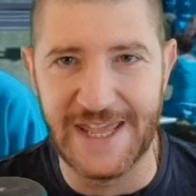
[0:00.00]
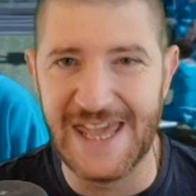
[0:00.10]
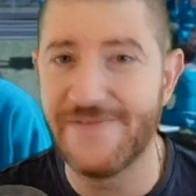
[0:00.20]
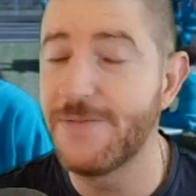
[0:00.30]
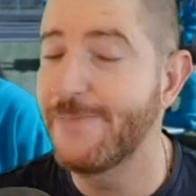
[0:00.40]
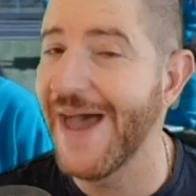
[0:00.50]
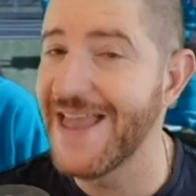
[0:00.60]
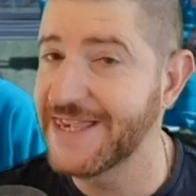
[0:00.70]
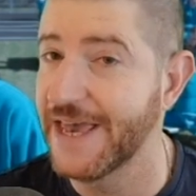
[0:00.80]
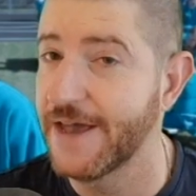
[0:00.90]
even
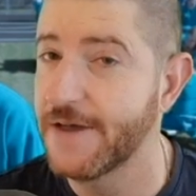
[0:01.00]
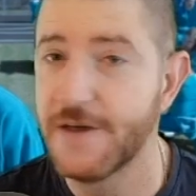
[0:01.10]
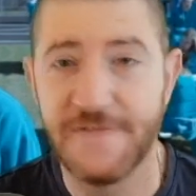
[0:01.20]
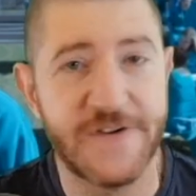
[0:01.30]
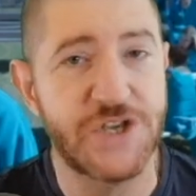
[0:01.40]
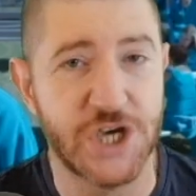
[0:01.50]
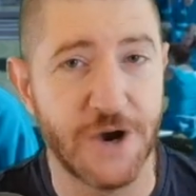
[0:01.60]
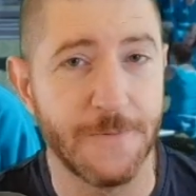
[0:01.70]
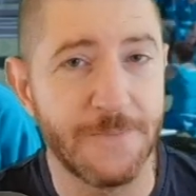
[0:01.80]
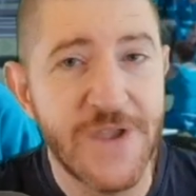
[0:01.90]
better for
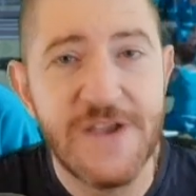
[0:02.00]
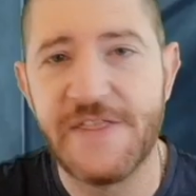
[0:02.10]
Joan.